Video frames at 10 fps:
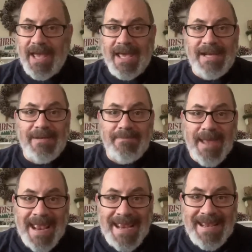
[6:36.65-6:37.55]
and it
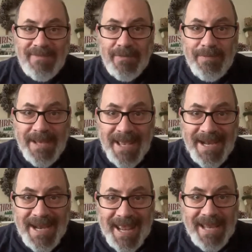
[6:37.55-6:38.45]
may even be
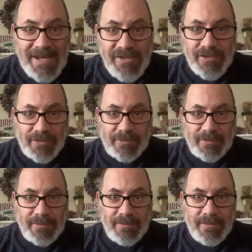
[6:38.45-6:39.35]
an angel
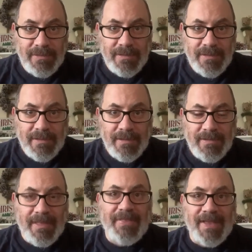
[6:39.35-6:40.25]

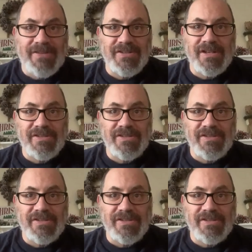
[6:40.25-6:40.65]
that they see.